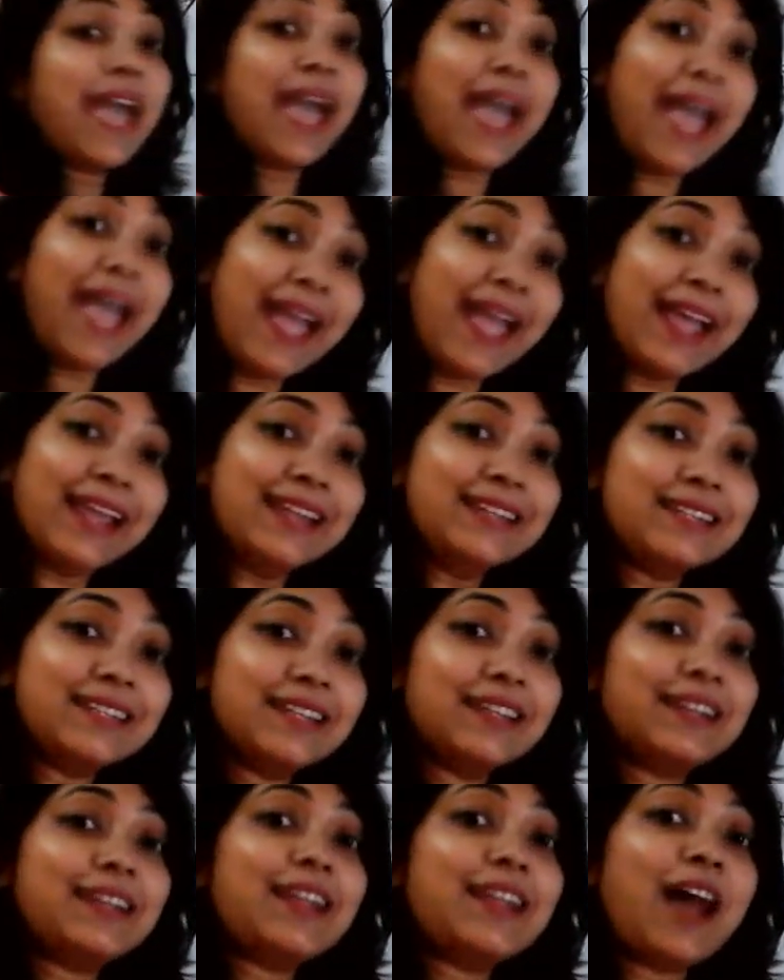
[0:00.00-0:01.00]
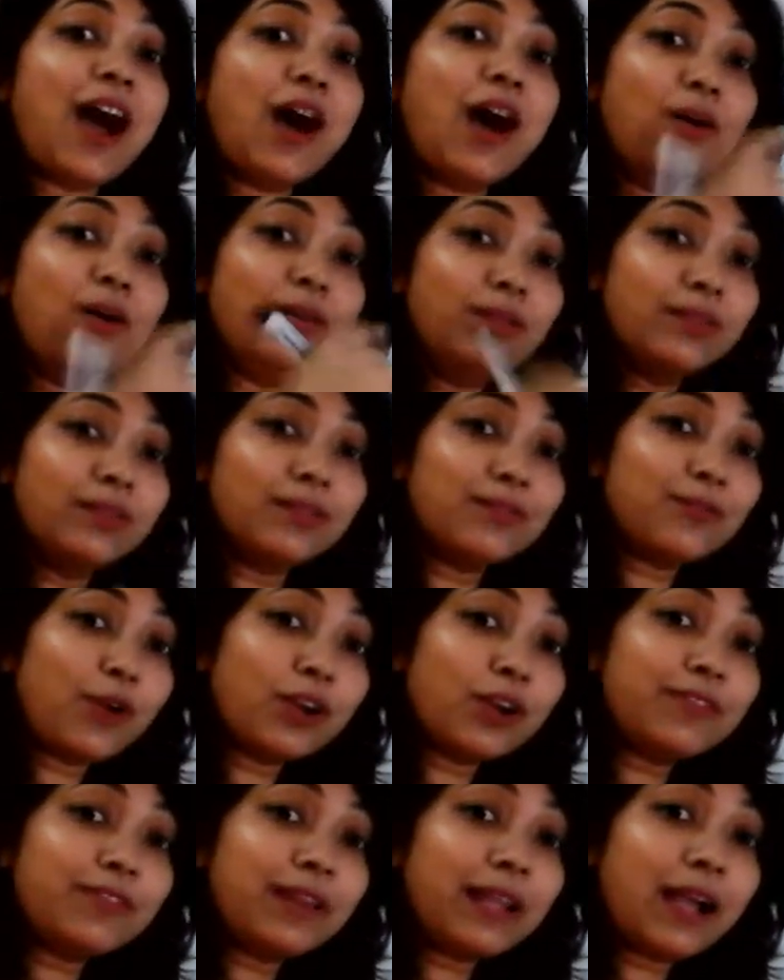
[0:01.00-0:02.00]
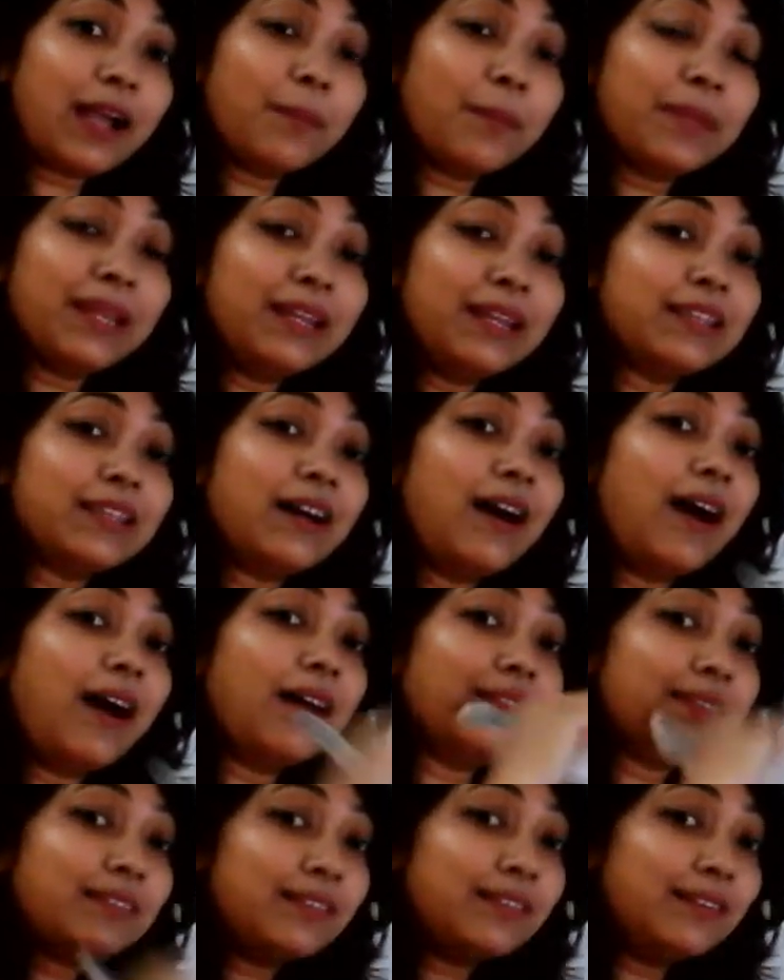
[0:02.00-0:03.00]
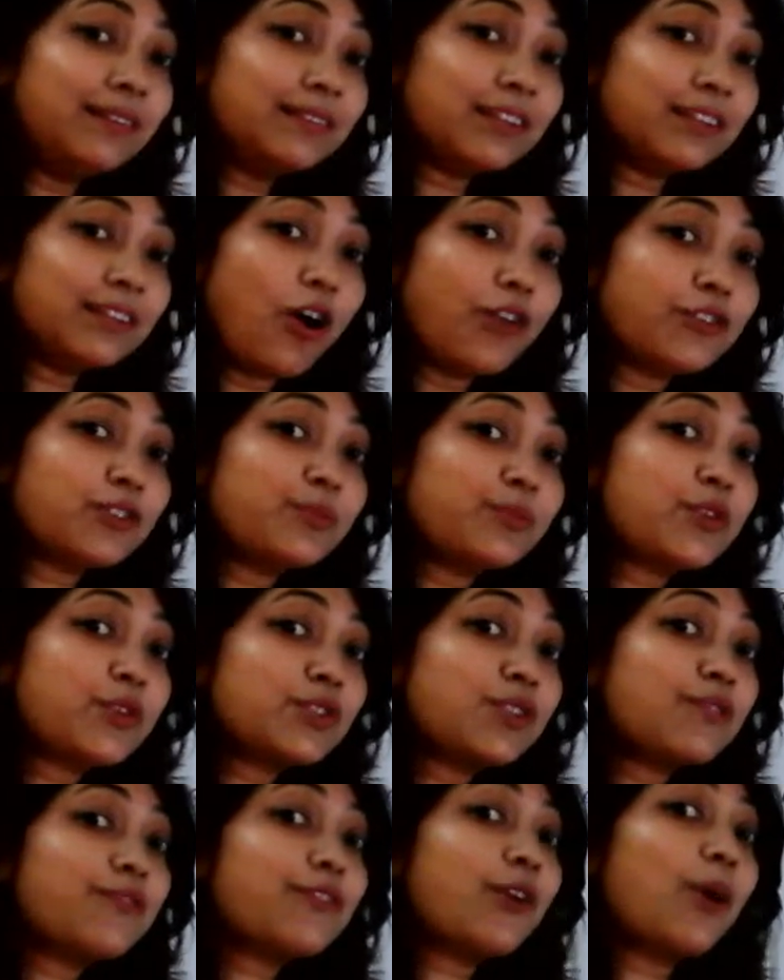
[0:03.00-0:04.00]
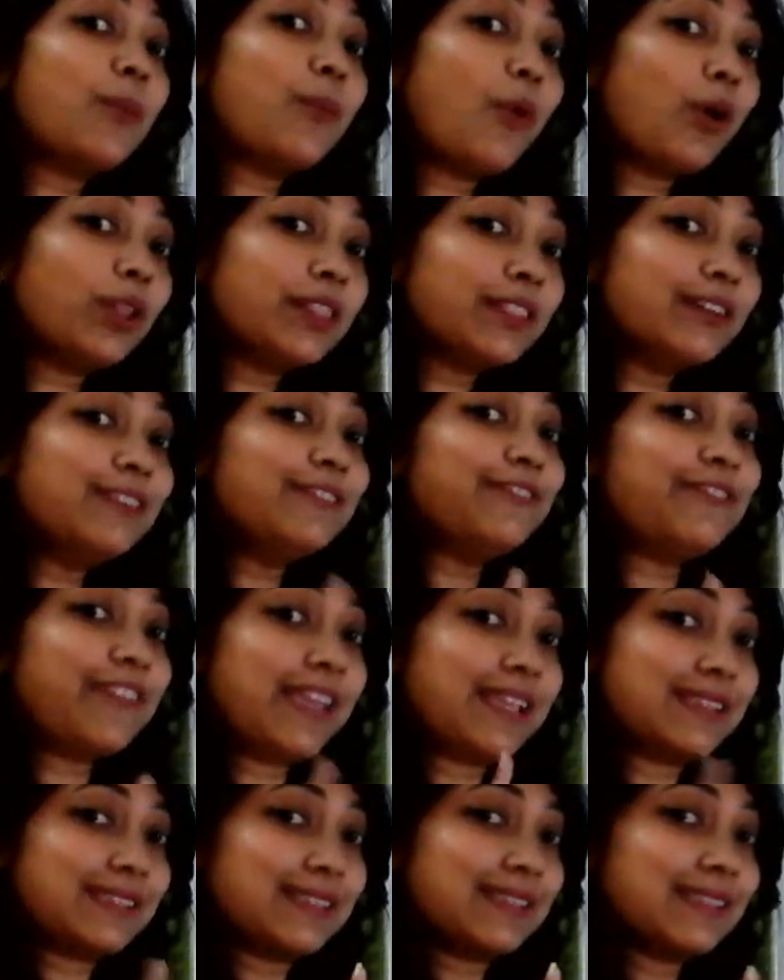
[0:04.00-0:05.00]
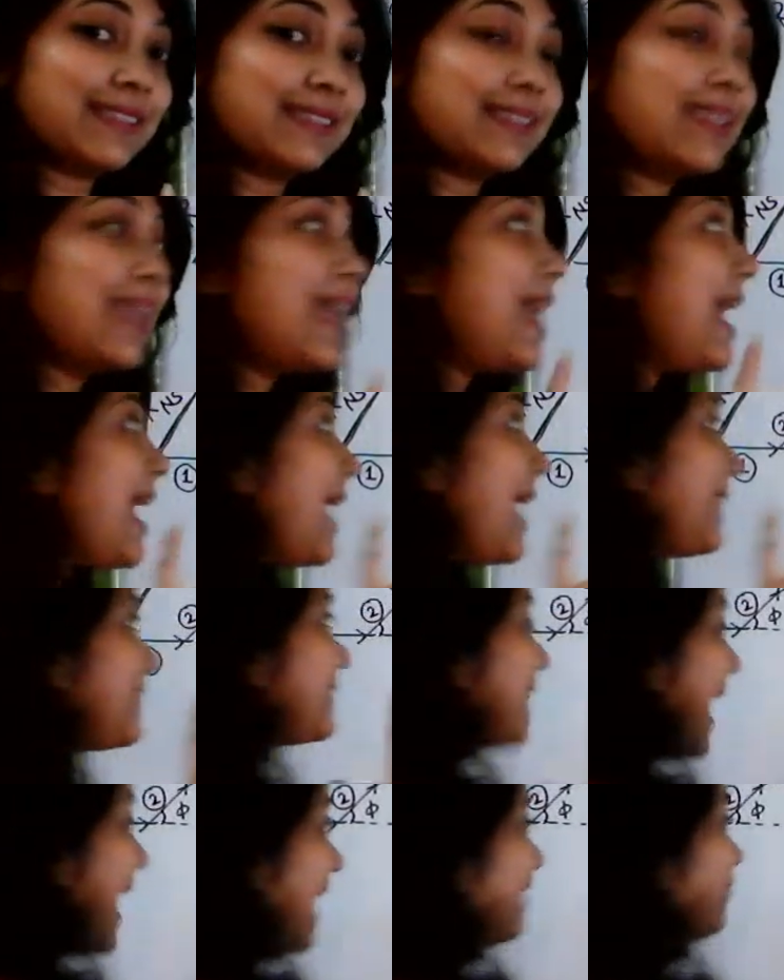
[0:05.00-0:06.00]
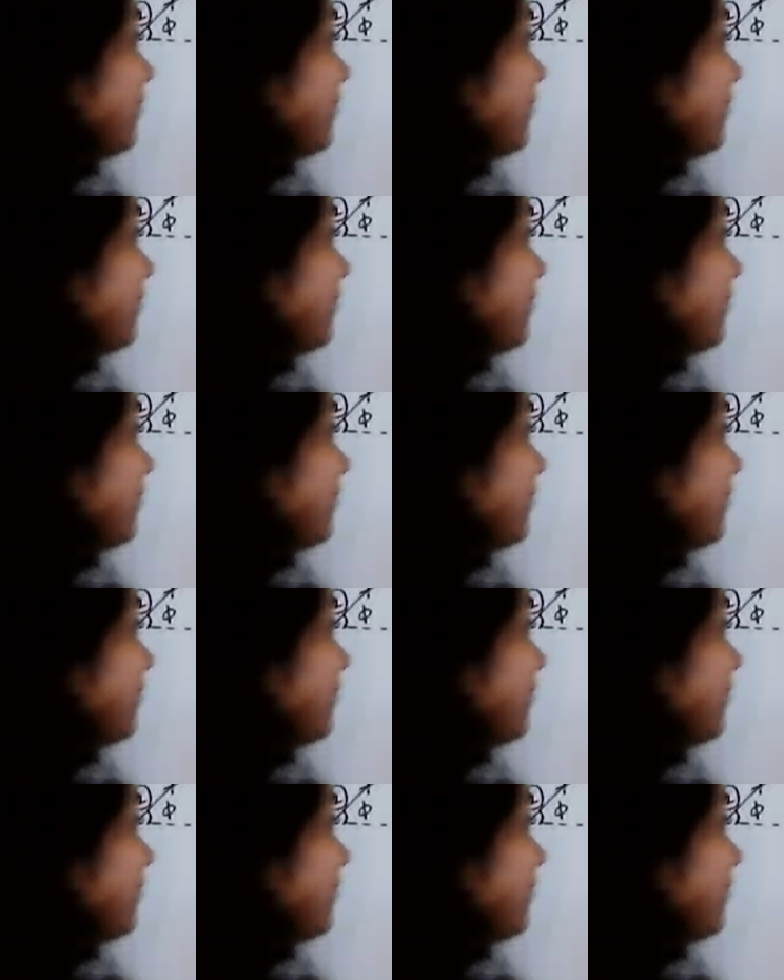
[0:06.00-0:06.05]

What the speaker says: And now what will come in? The contribution from all the phases. And that